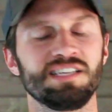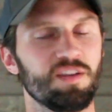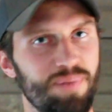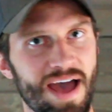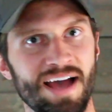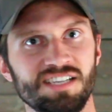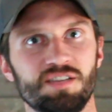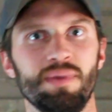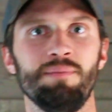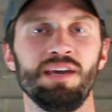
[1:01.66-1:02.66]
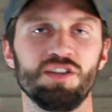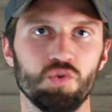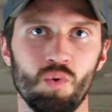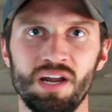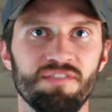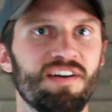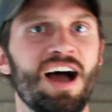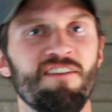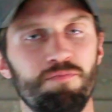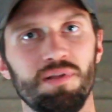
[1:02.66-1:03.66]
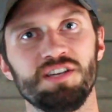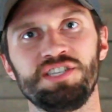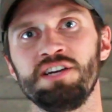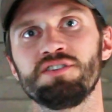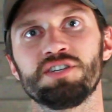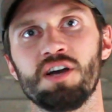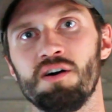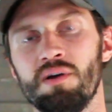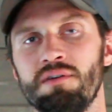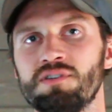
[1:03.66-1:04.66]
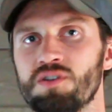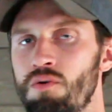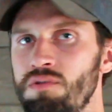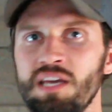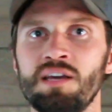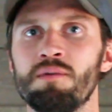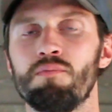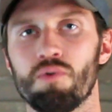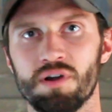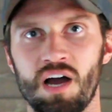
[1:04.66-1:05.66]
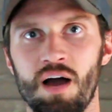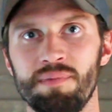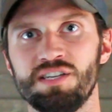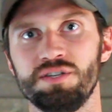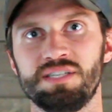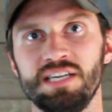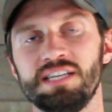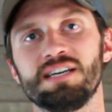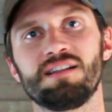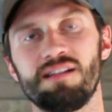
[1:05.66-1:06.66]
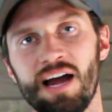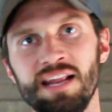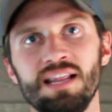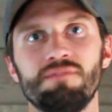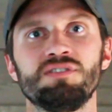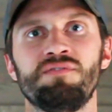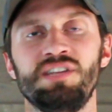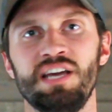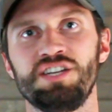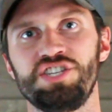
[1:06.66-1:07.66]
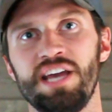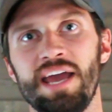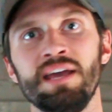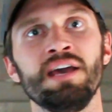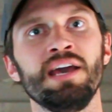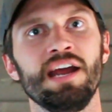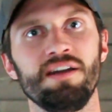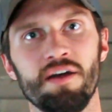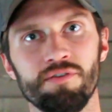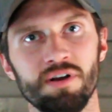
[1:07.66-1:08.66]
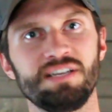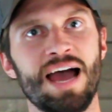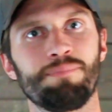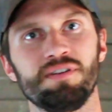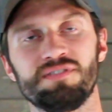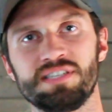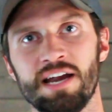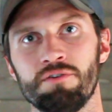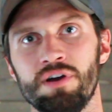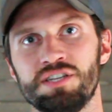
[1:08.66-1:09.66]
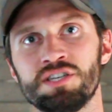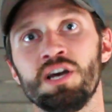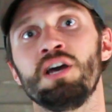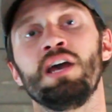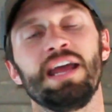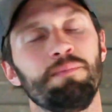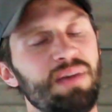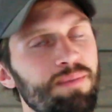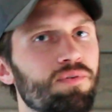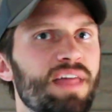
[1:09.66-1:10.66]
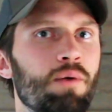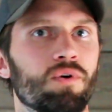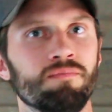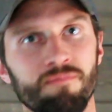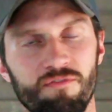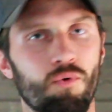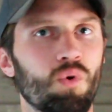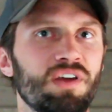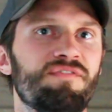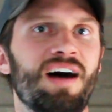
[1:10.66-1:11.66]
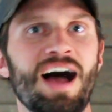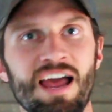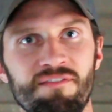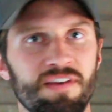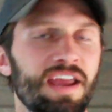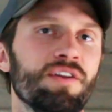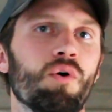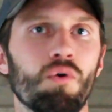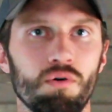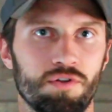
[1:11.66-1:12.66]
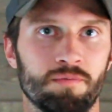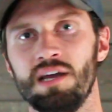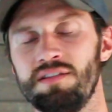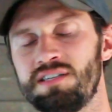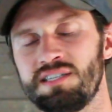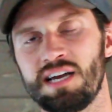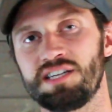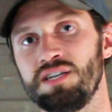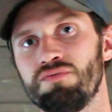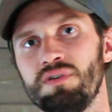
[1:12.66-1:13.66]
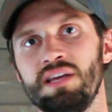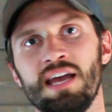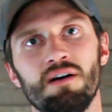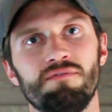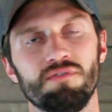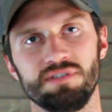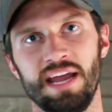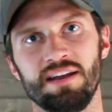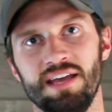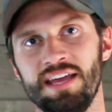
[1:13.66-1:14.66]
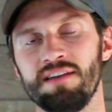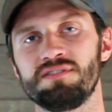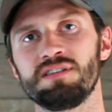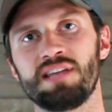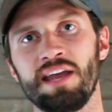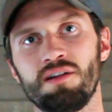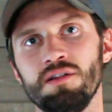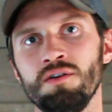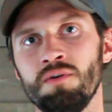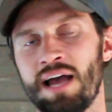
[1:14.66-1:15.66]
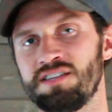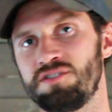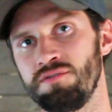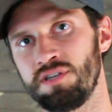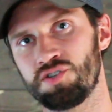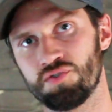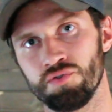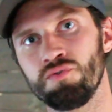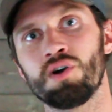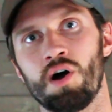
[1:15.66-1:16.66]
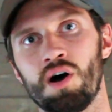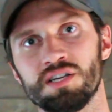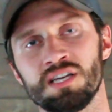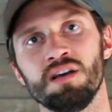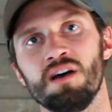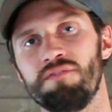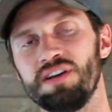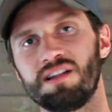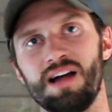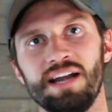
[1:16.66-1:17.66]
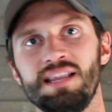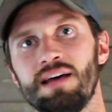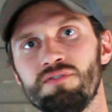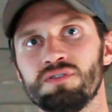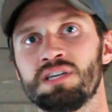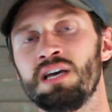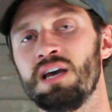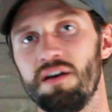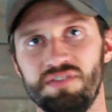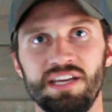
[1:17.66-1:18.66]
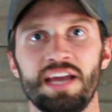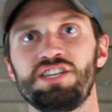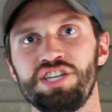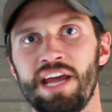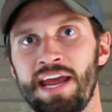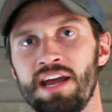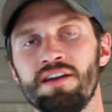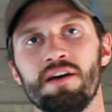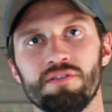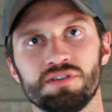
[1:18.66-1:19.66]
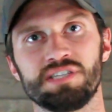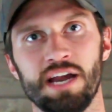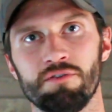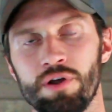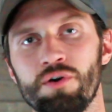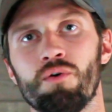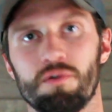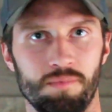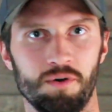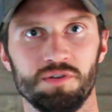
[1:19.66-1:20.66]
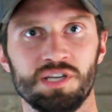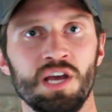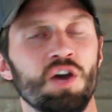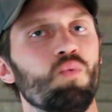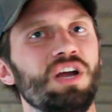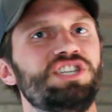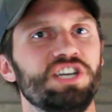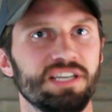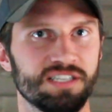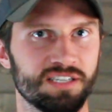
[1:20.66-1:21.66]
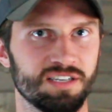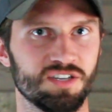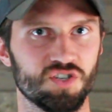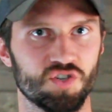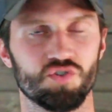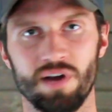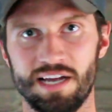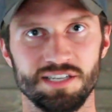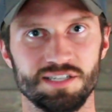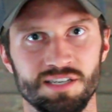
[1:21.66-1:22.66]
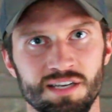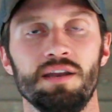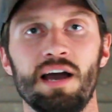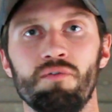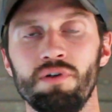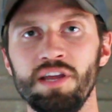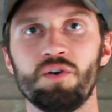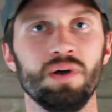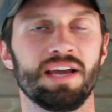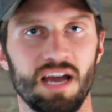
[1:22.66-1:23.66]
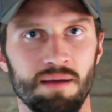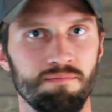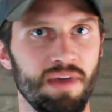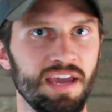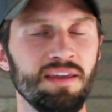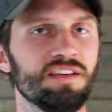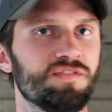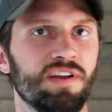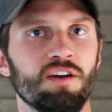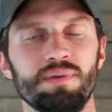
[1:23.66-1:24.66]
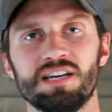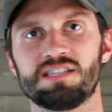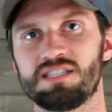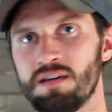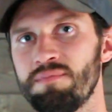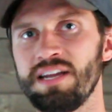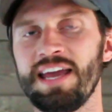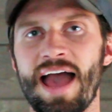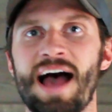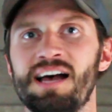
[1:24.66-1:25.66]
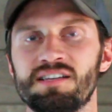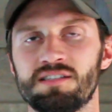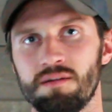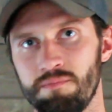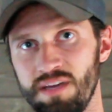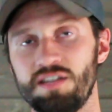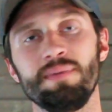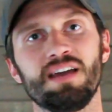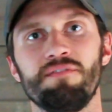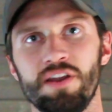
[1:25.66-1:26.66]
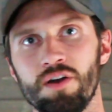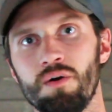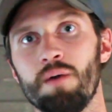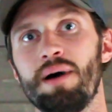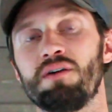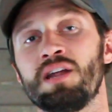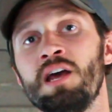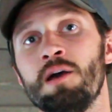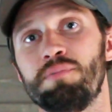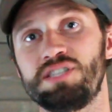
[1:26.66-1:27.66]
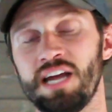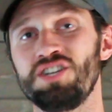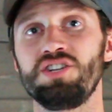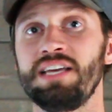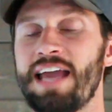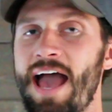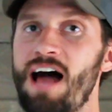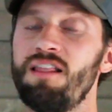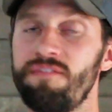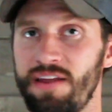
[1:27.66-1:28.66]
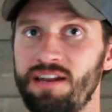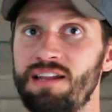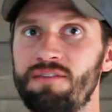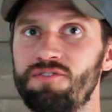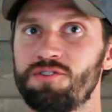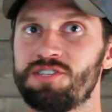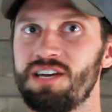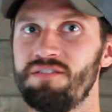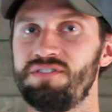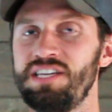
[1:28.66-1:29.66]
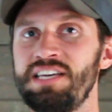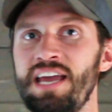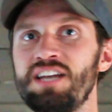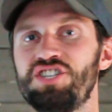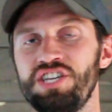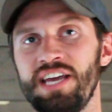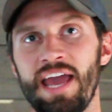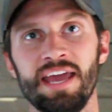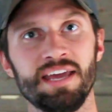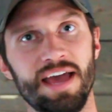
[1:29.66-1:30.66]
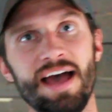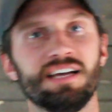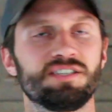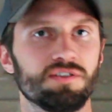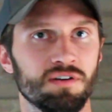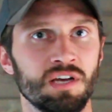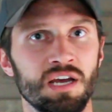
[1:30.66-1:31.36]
in the past, maybe 25 plus years ago, it was only more common to see declining levels of DHEA and other adaptive steroids in people that were 45 and older. And this is actually really helpful data. It gives us a clue as to the true cause of declining levels of DHEA and other steroid hormones, which is stress. Now, really quick, I'm making this video because somebody asked me to make a video about potentially elevated levels of DHEAS or